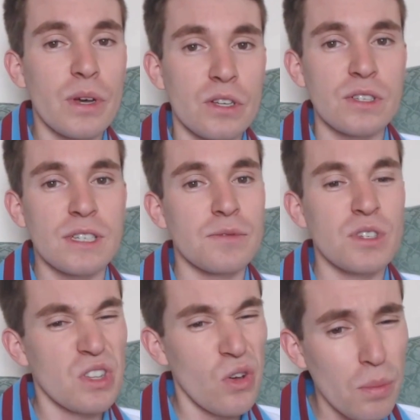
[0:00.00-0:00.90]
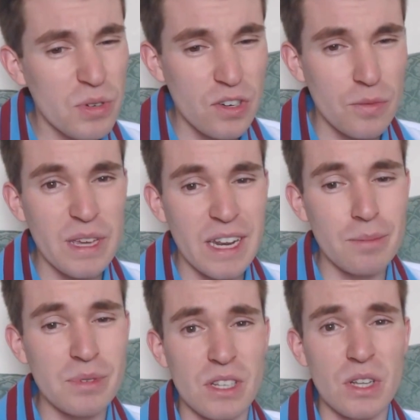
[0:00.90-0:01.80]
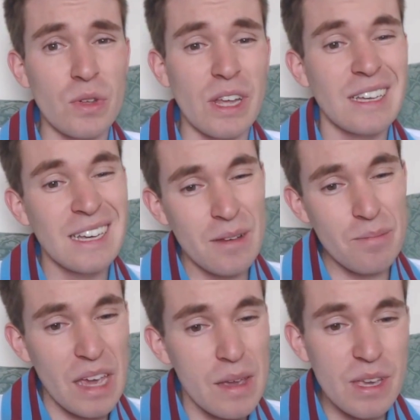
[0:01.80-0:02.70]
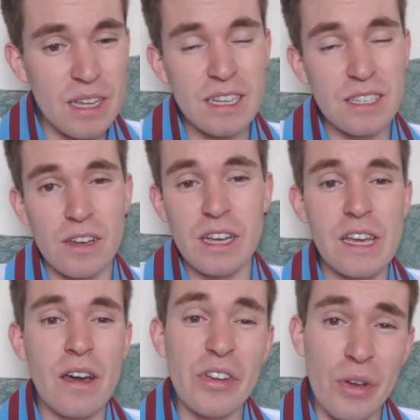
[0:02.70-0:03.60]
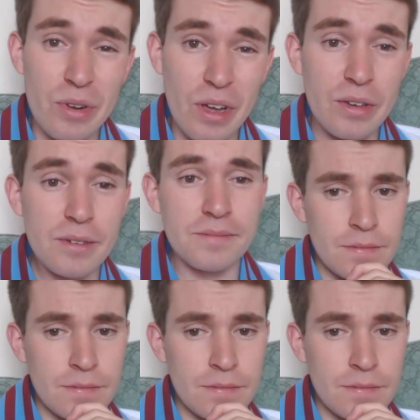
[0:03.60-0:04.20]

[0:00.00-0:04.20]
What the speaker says: but just gives you the option of being able to do that. Maybe a decent idea, I don't know.